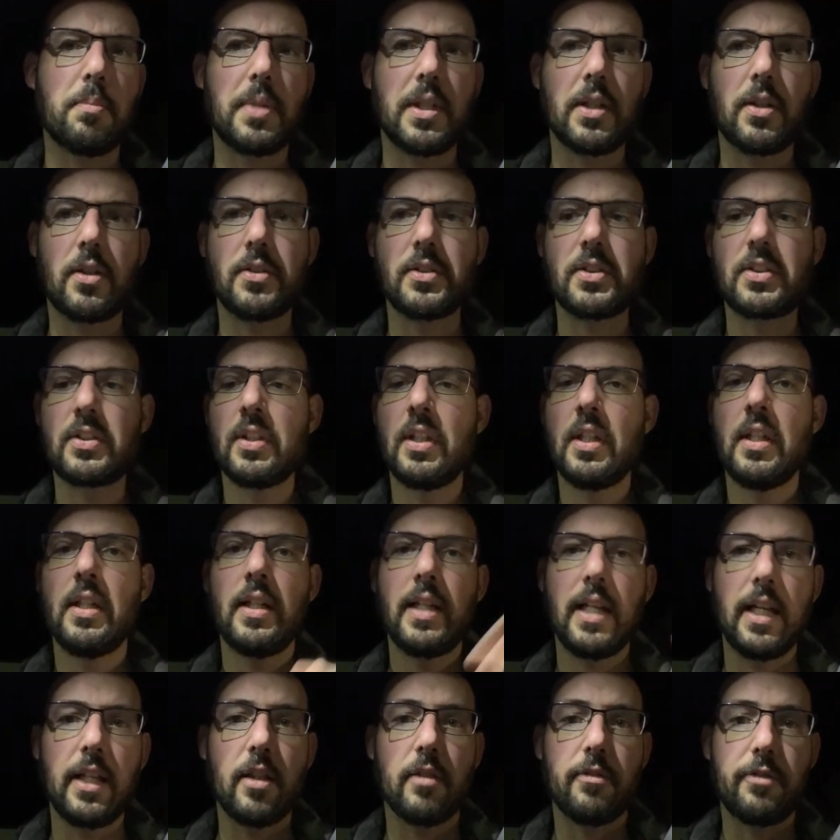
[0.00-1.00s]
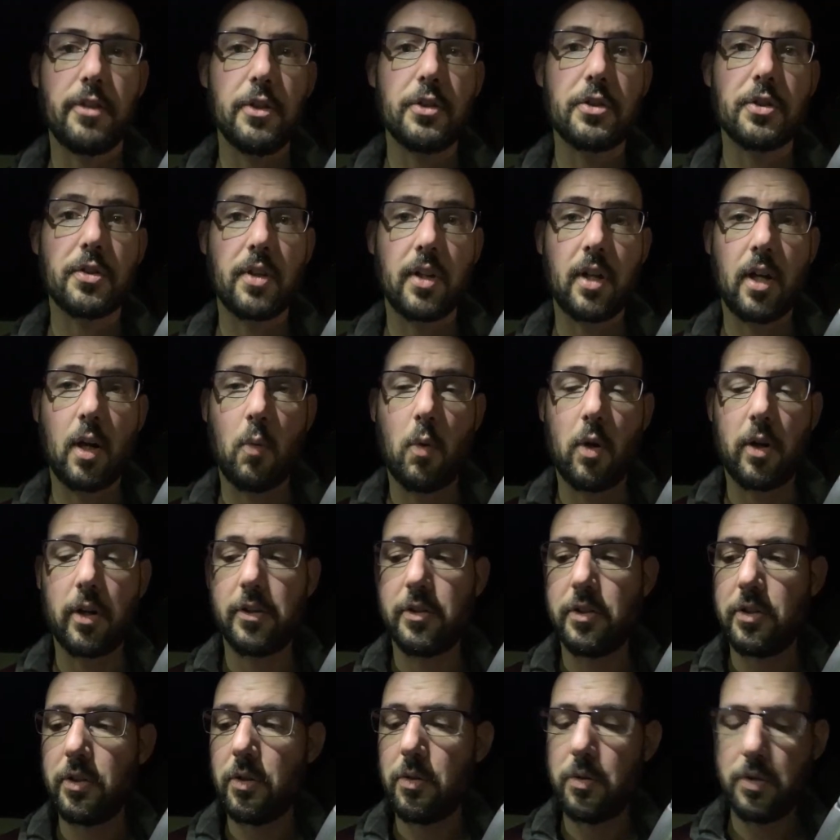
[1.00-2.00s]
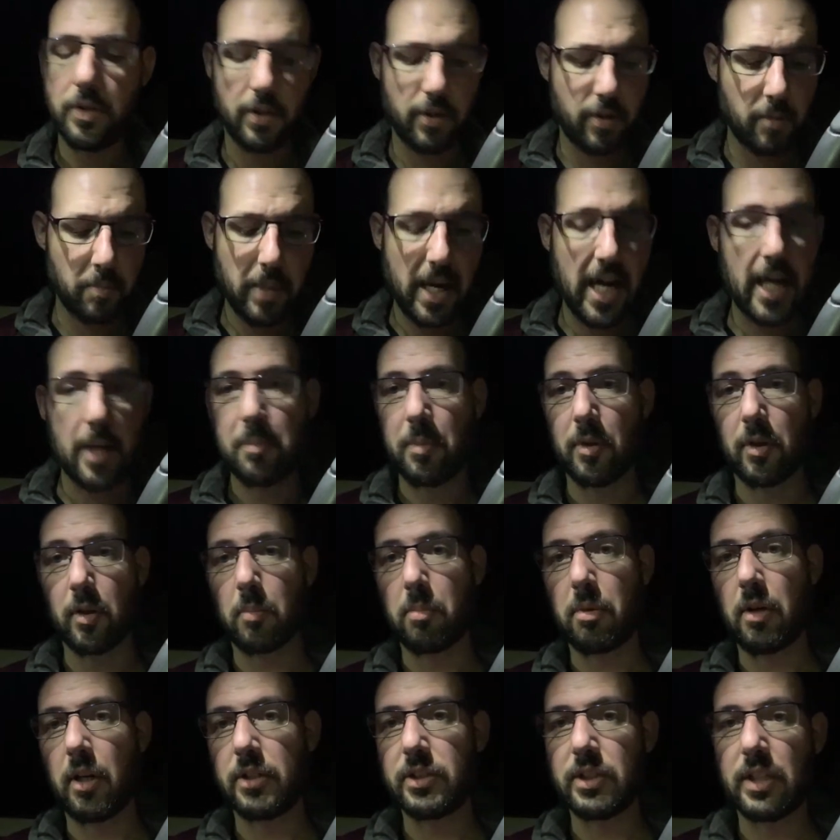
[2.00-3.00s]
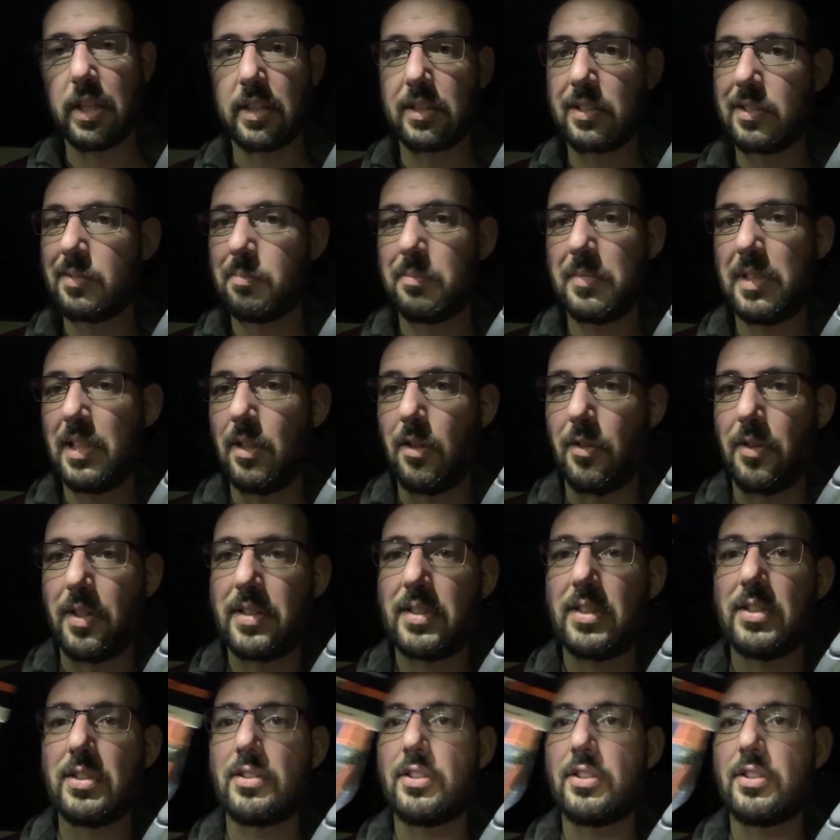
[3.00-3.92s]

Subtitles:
builds in the future that I want to do that are back burner projects. You know, this is